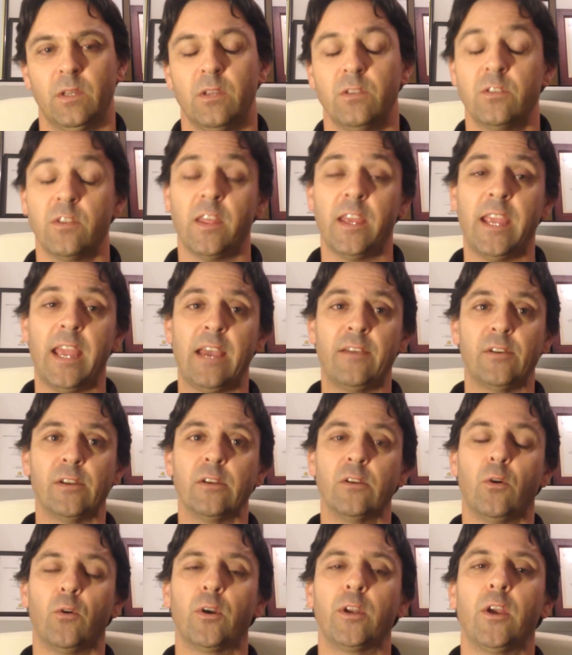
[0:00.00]
So there you have
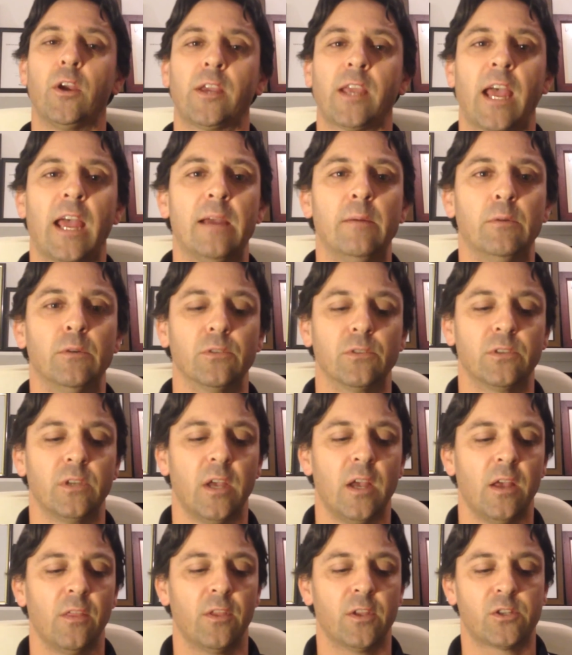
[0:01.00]
it, audio cables.
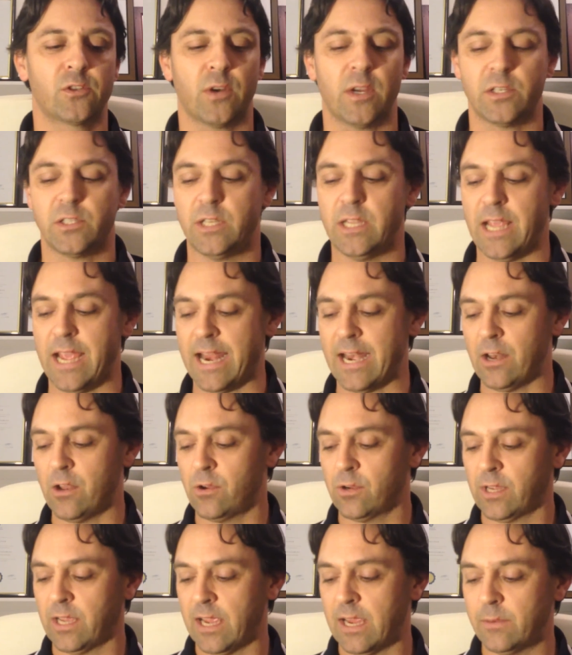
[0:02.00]
The trusty
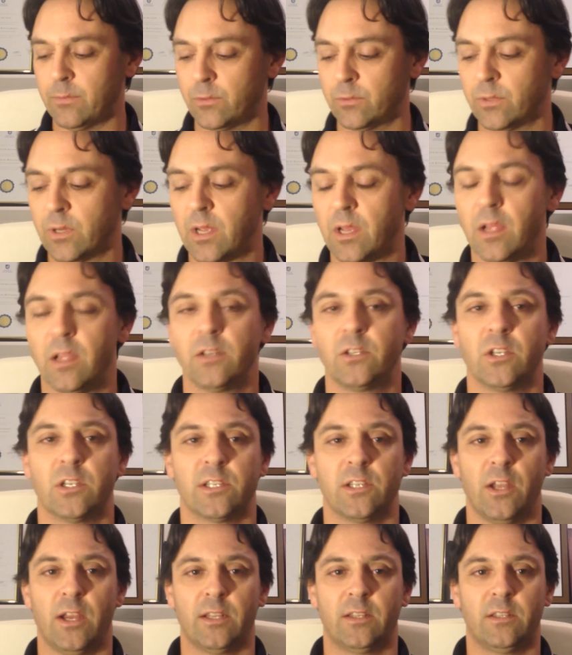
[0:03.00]
analog cable,
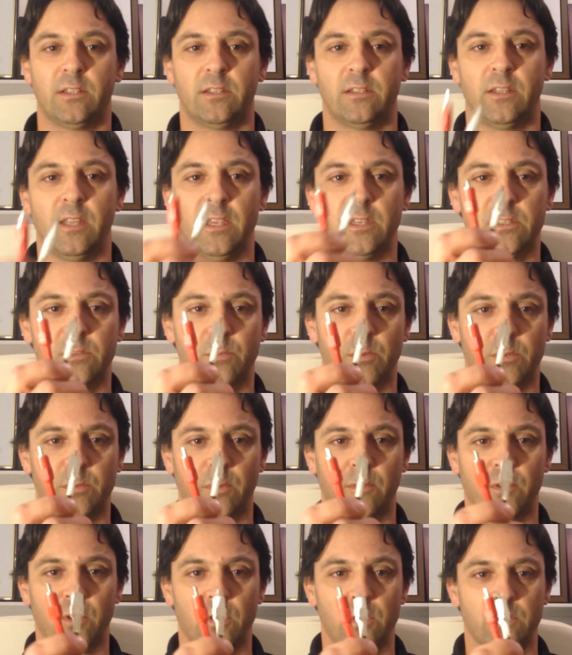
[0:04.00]
just like this, which
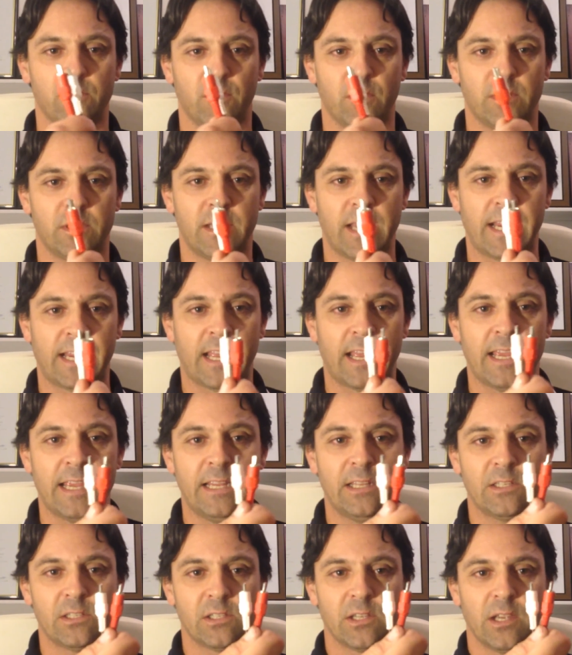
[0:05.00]
we've used for
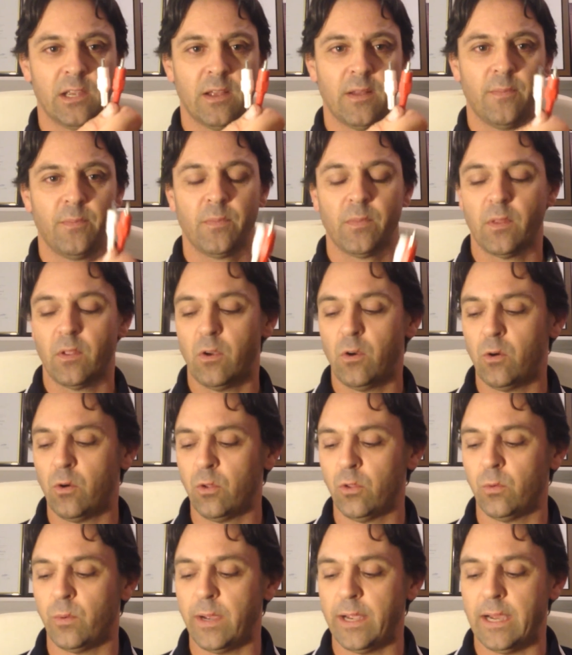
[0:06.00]
decades,
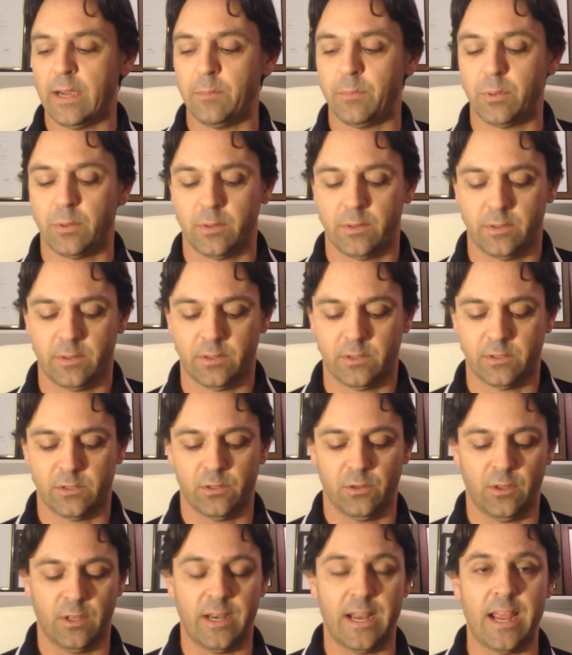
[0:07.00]
all the way up
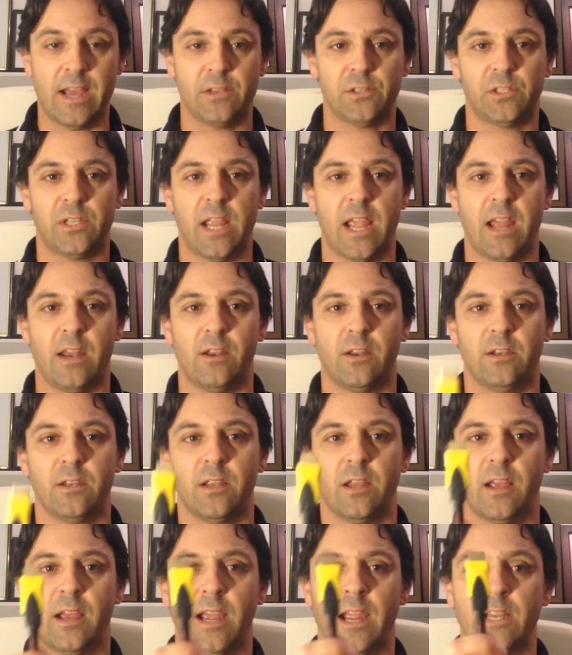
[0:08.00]
to the now standard
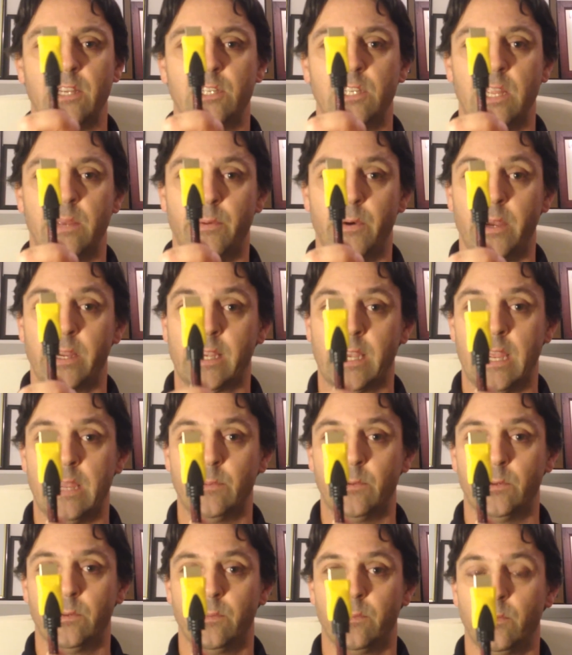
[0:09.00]
HDMI
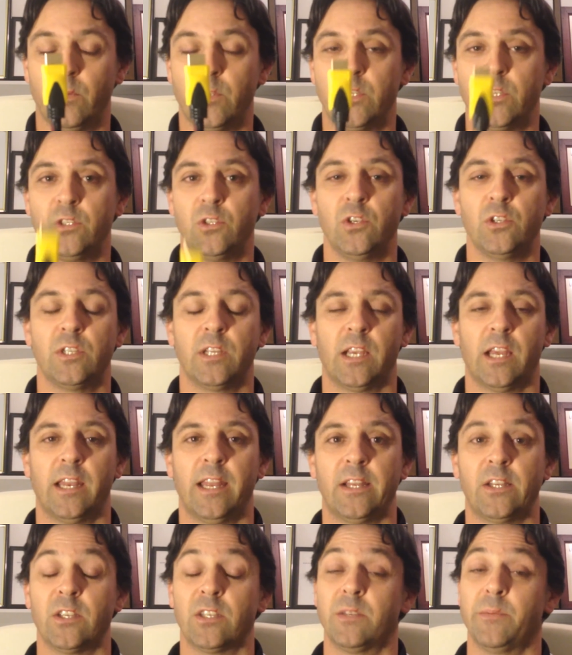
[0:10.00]
cable, which is used to
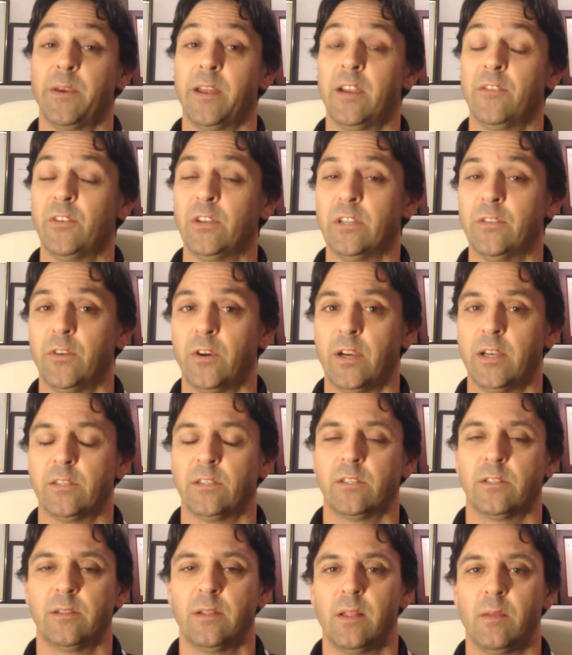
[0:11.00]
connect just about every
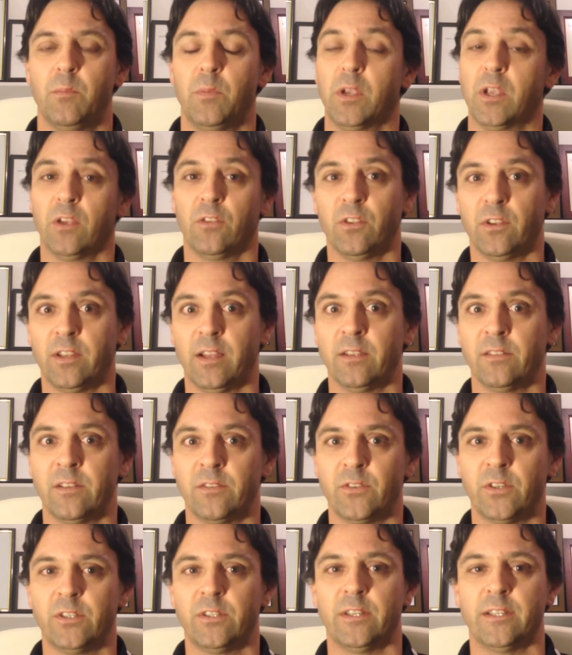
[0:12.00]
device because it does
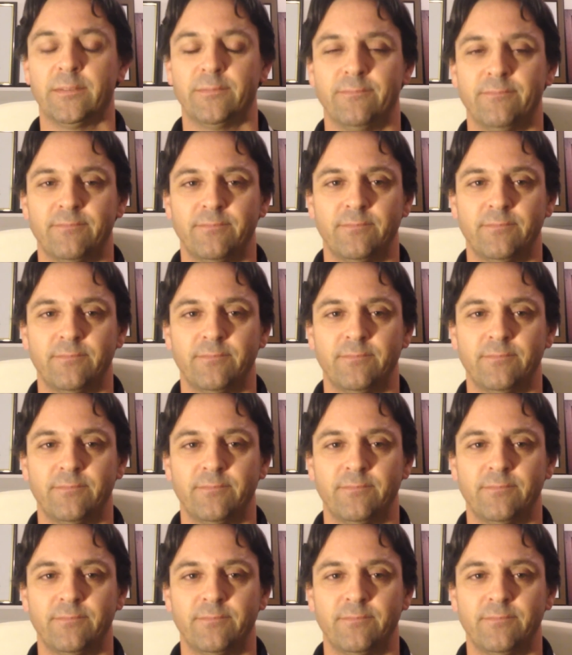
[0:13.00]
everything.